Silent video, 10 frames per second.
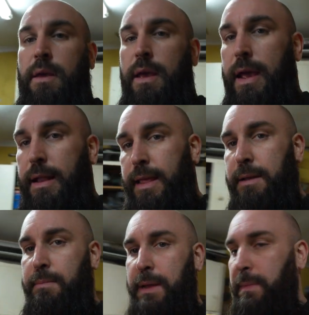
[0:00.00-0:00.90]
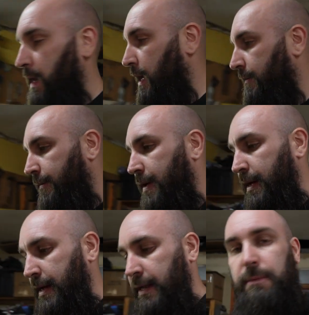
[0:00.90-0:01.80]
and that made my life
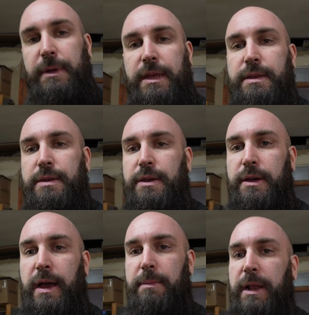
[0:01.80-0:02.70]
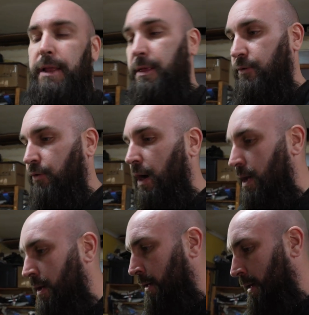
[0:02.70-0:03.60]
a little bit easier. So I'm going to let this
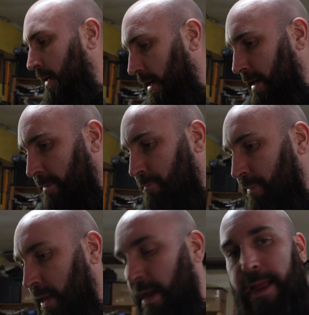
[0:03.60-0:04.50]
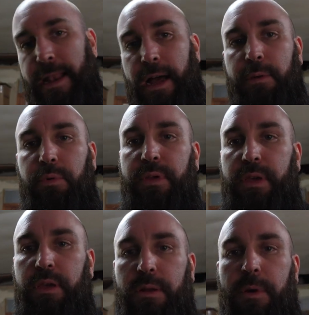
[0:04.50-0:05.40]
dry, and I will see you in a